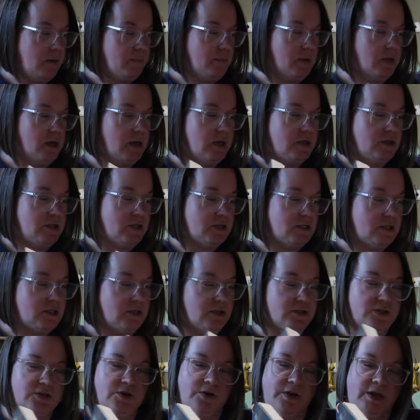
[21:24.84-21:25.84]
I'm gonna
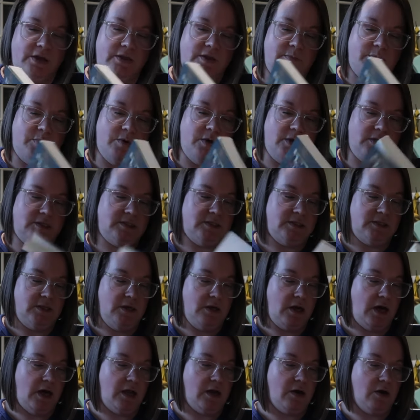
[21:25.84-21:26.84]
just show you the books.
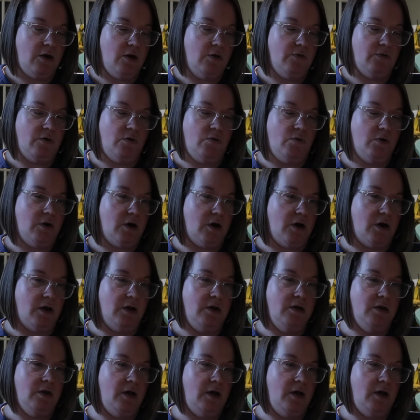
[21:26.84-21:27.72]
I don't know the order.